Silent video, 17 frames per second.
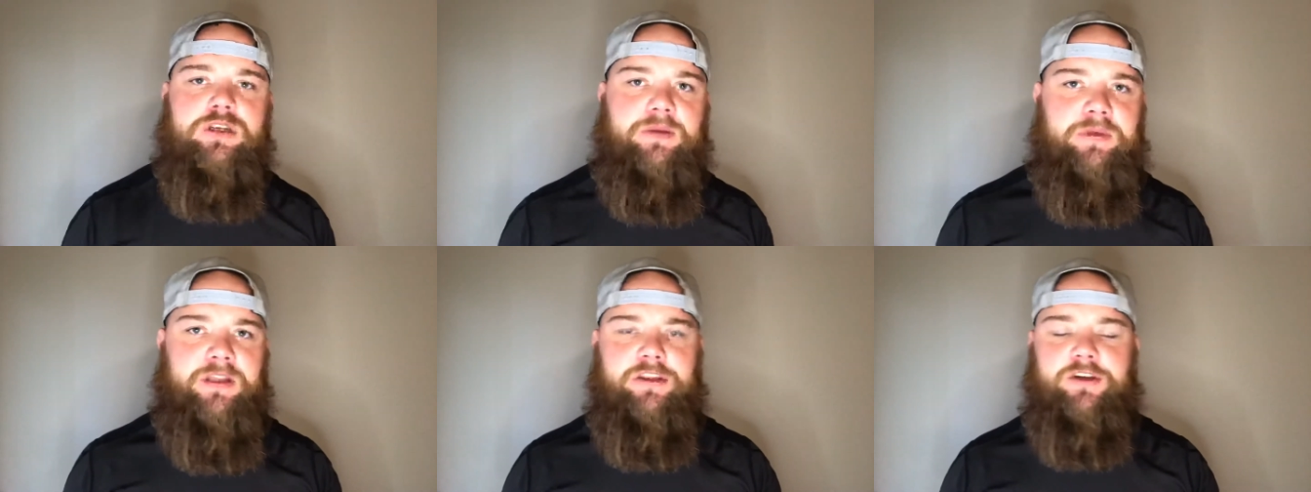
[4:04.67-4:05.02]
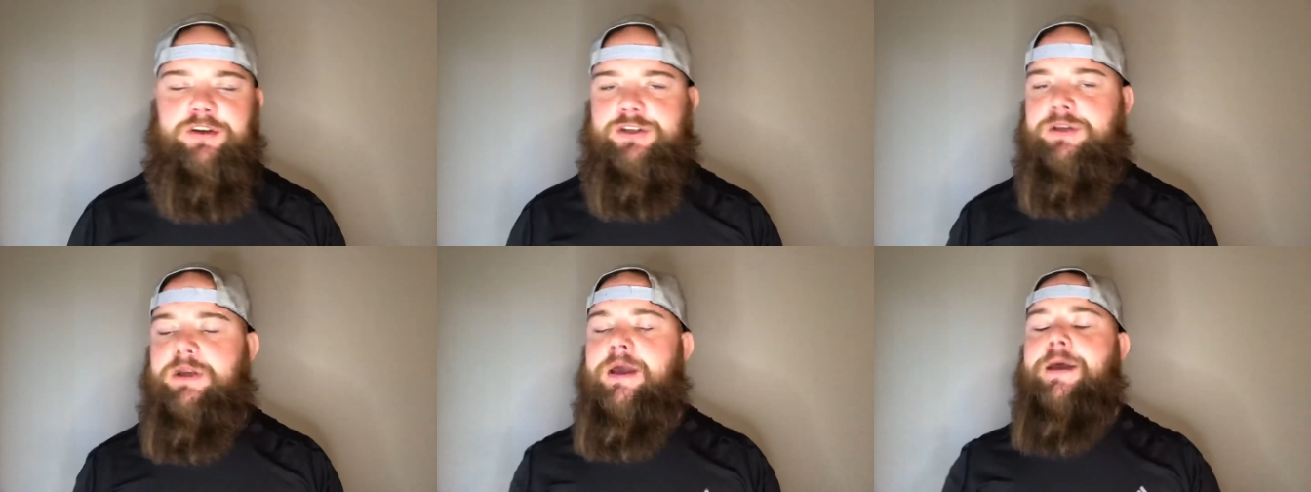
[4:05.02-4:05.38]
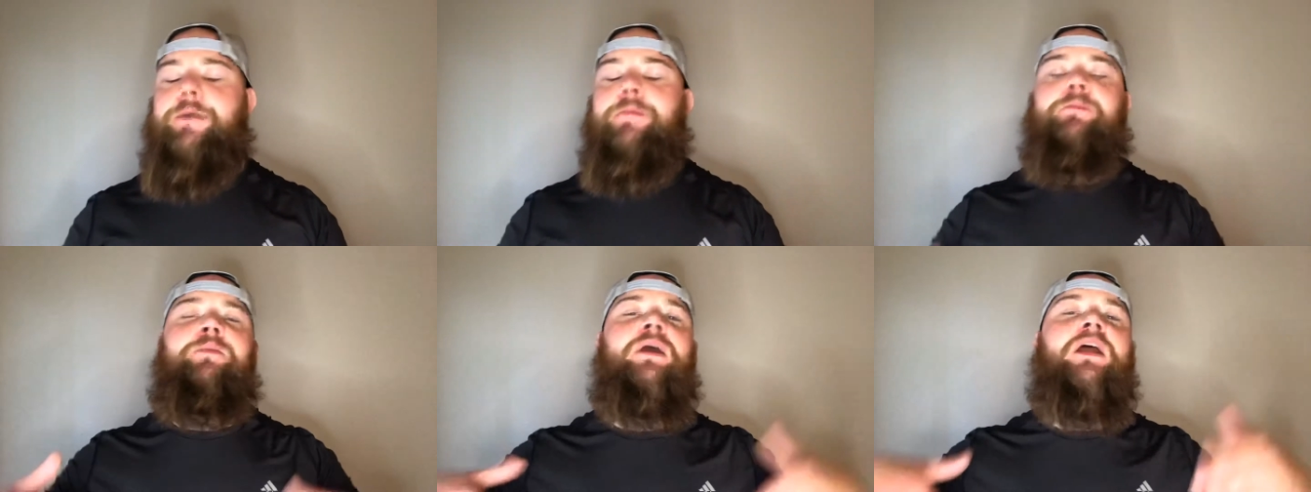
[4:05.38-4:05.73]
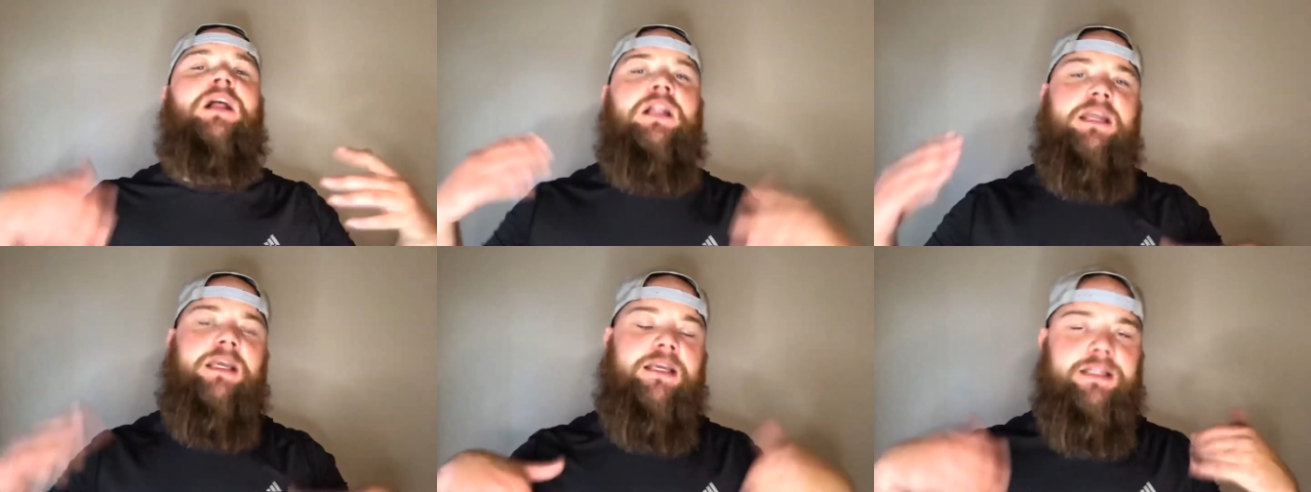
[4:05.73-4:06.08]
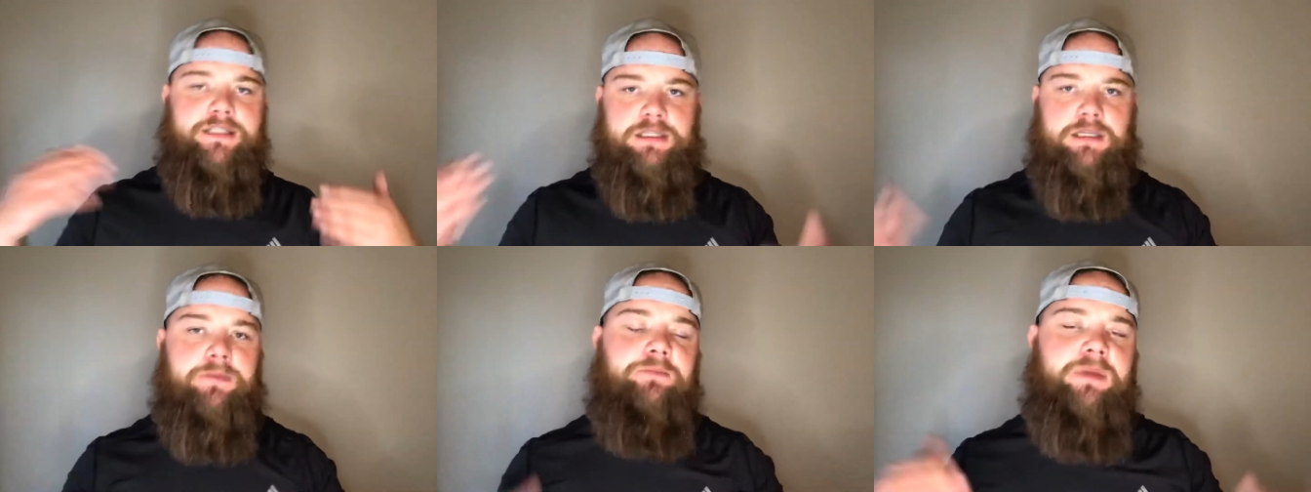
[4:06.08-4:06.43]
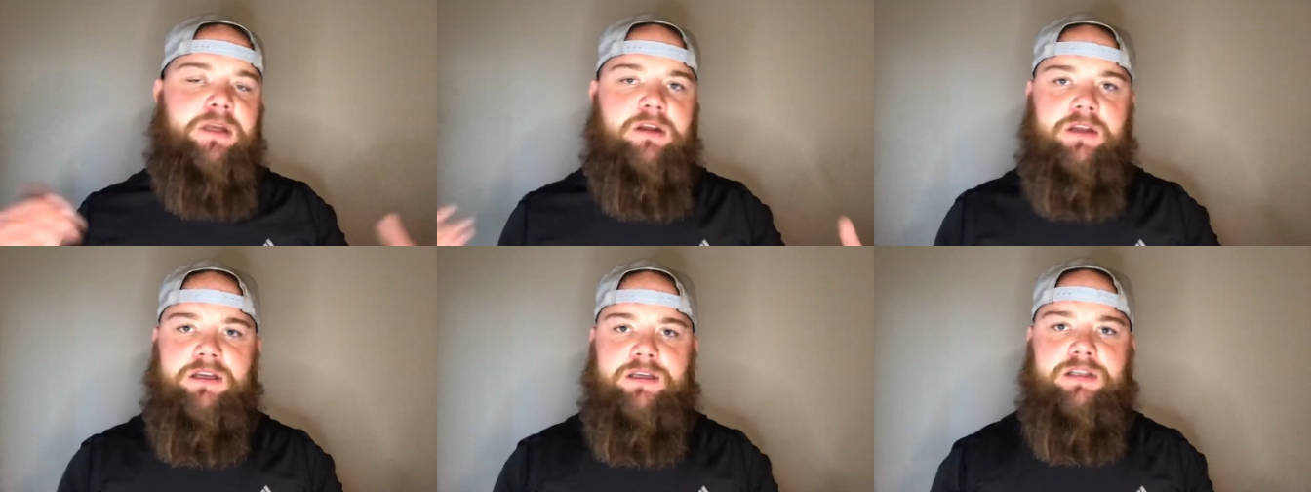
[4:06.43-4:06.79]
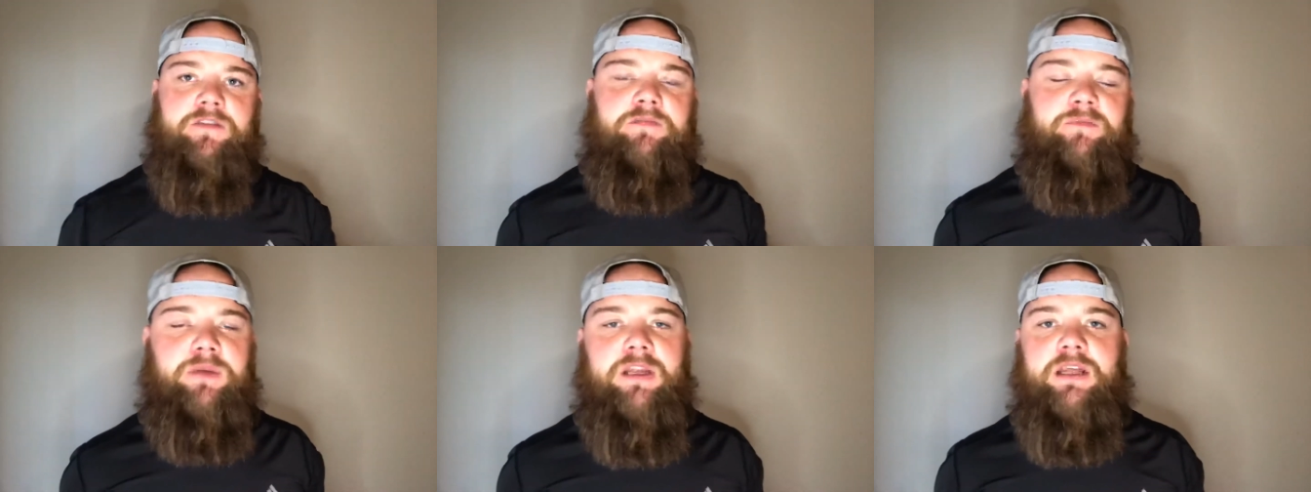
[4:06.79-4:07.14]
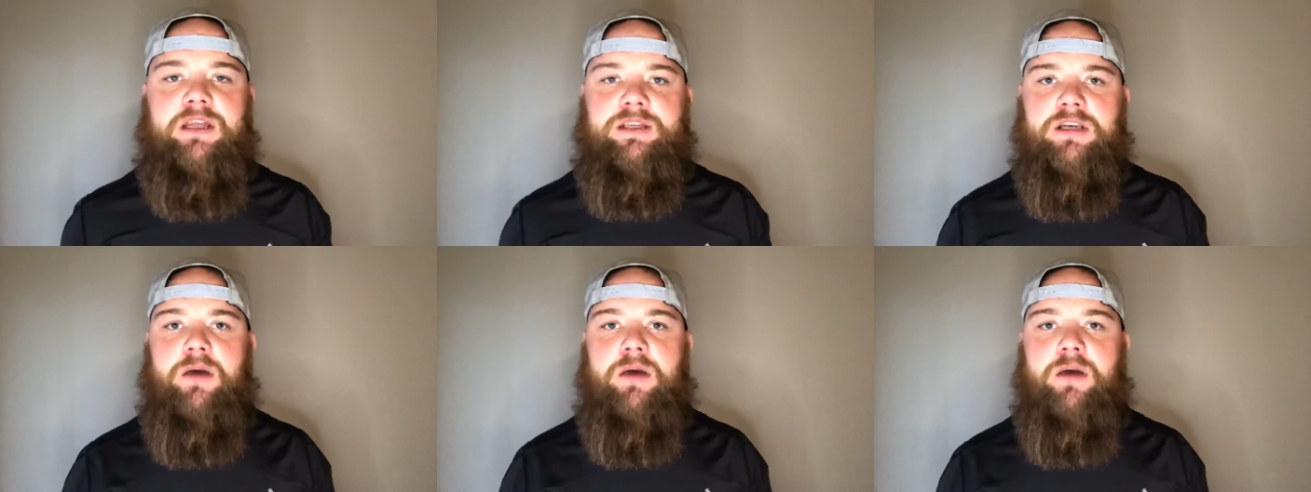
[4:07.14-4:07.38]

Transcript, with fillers: I mean, there's millions and millions of minutes